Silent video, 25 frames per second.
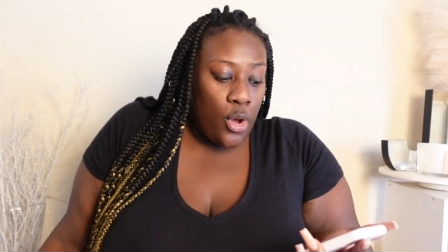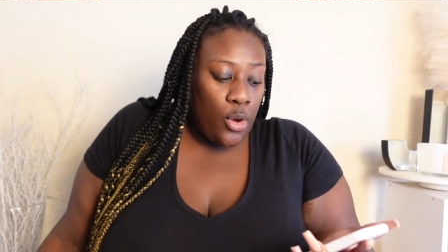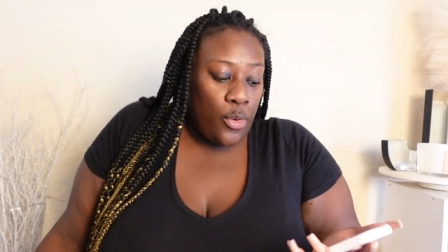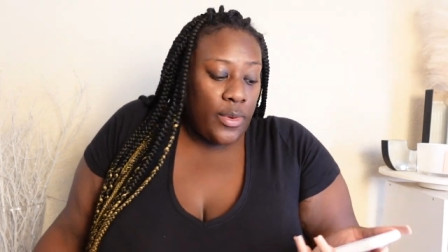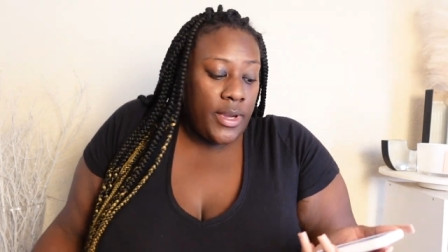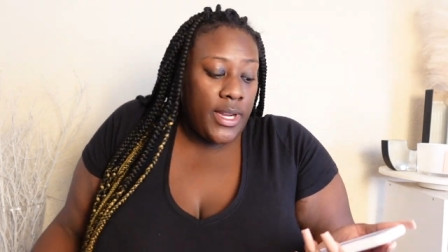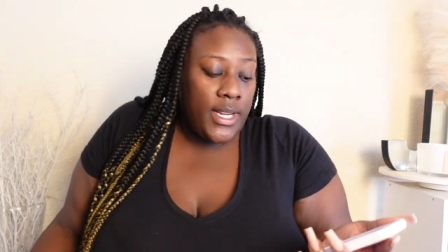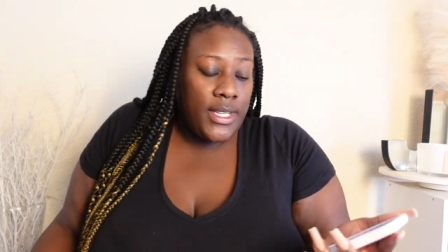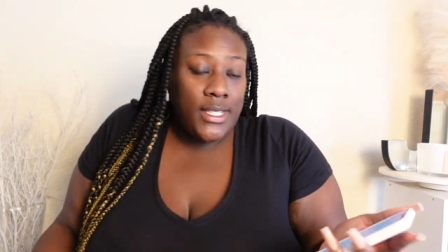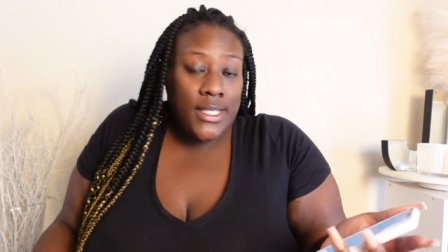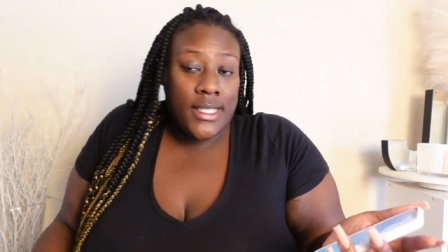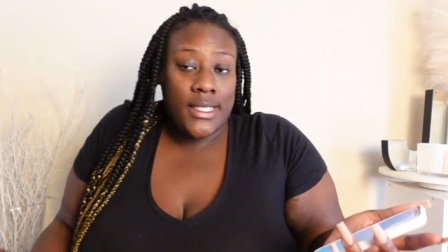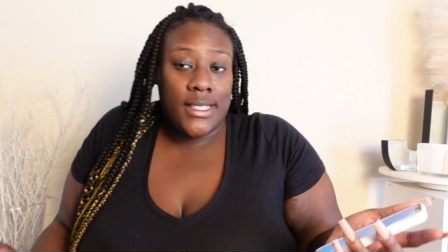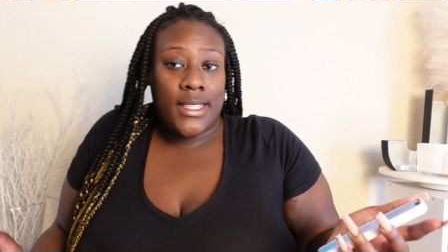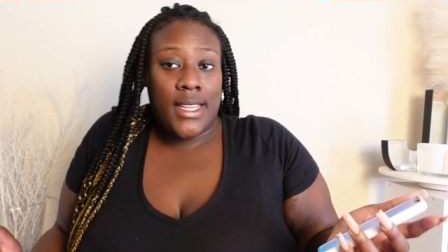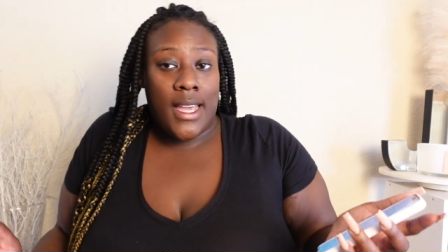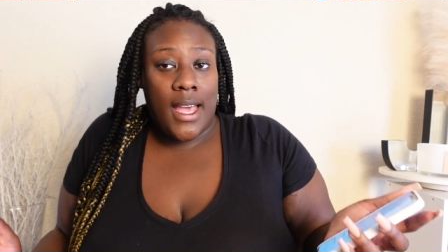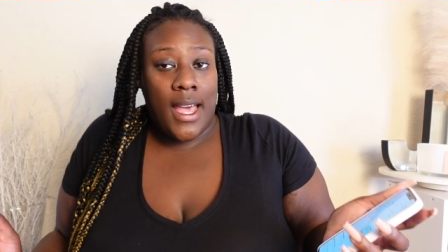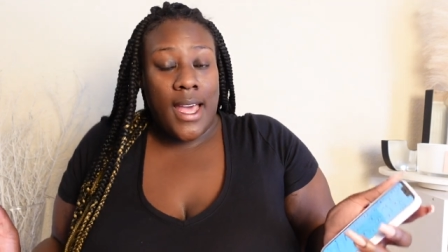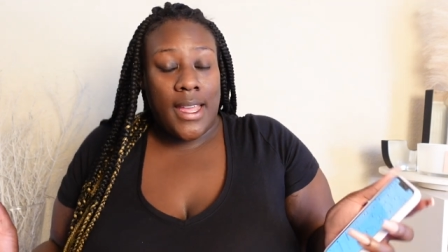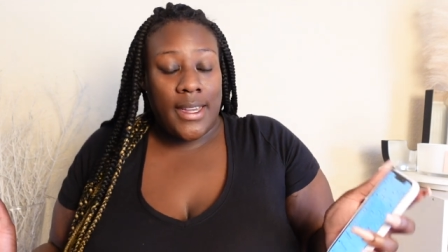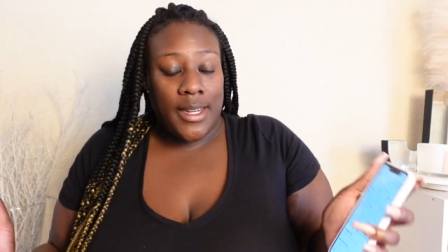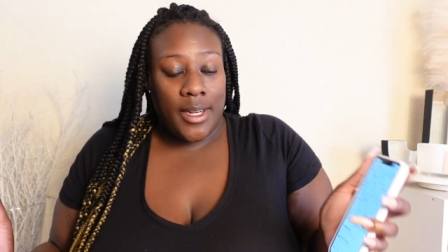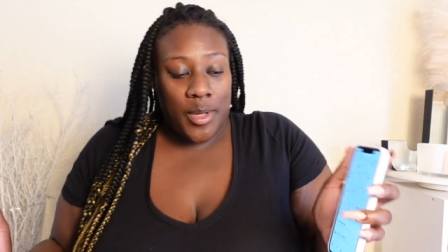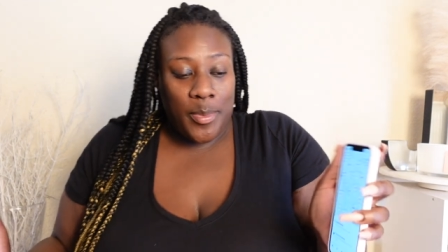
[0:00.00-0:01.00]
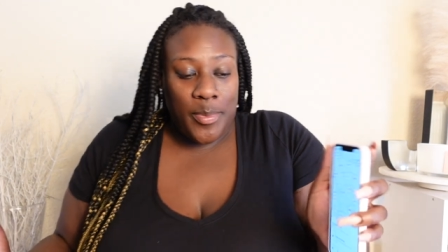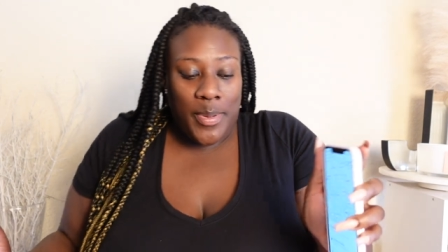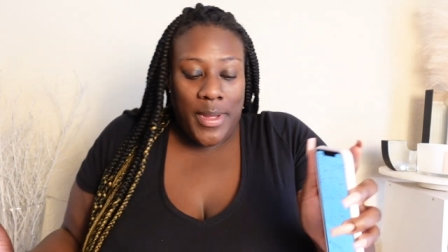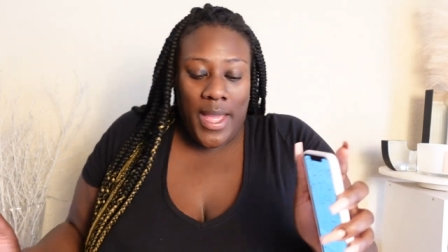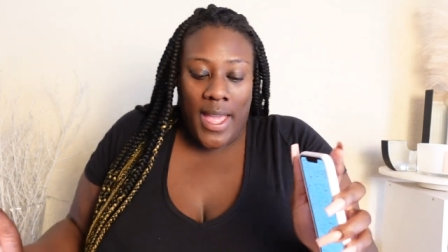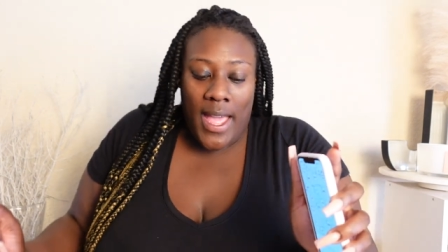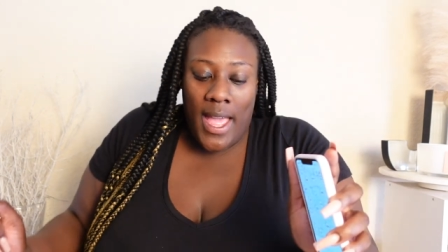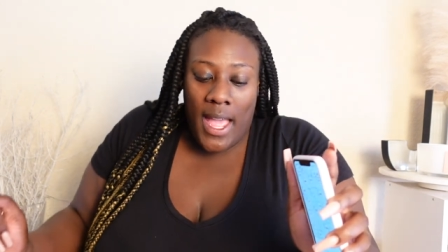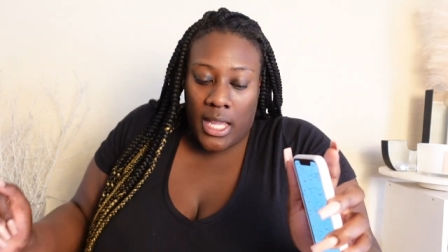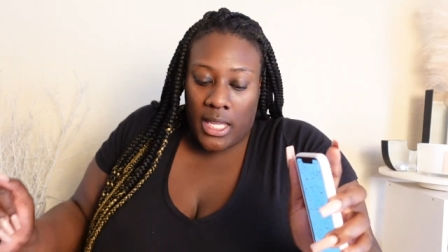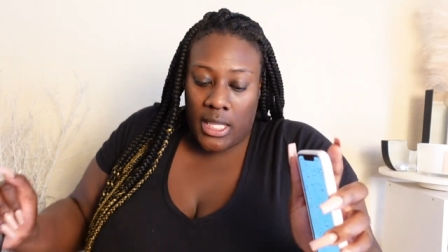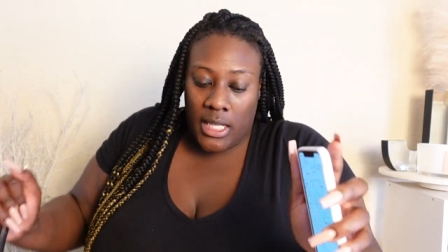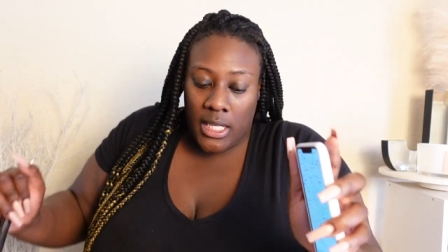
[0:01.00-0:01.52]
We just got a
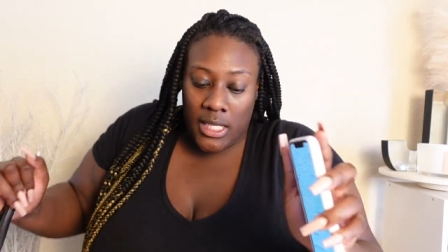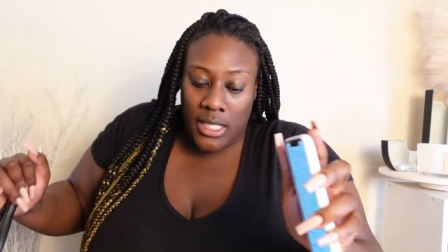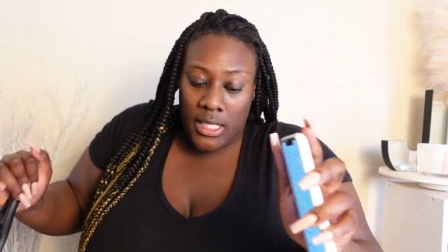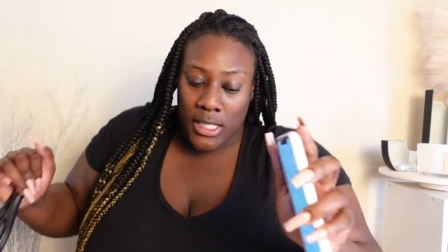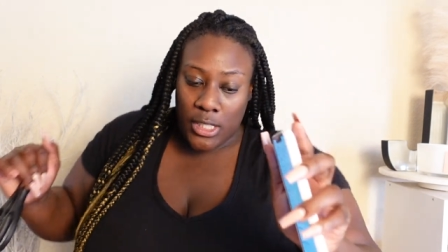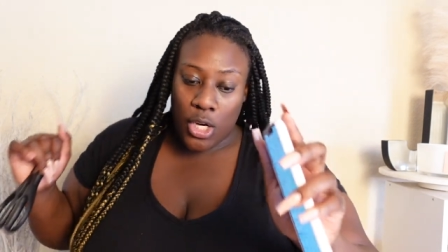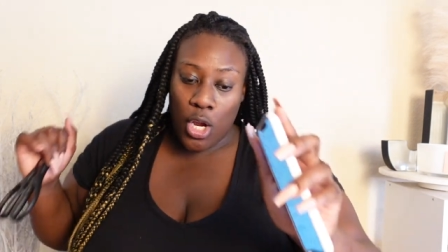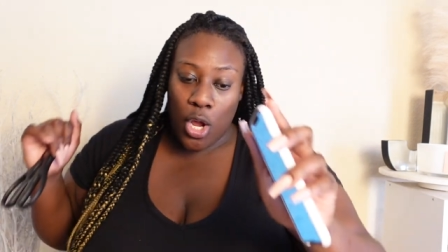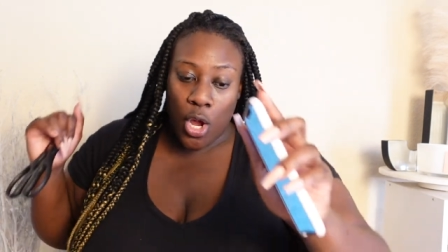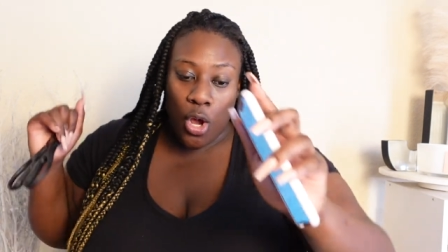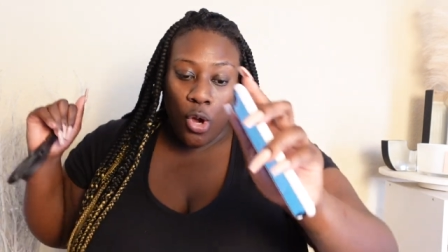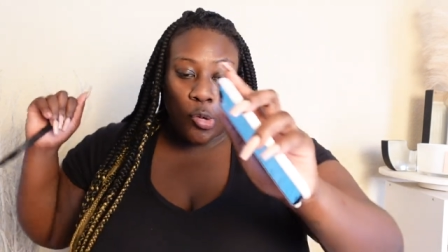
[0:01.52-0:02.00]
package.